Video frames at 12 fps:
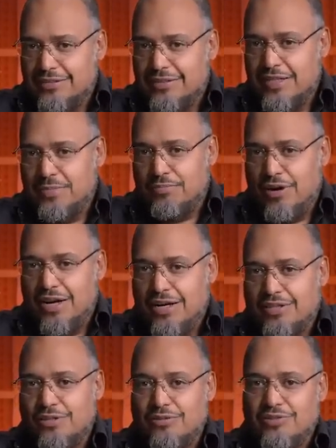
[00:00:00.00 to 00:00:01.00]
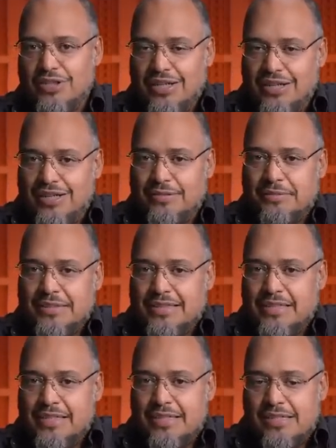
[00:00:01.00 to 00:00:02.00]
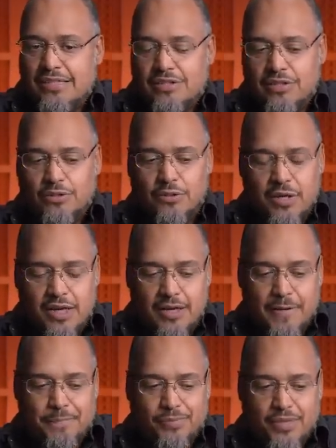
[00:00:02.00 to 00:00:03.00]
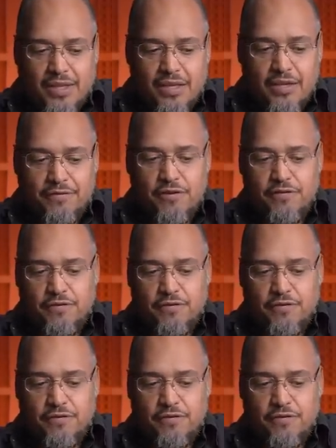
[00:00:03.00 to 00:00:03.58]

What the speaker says: his products over time. So if you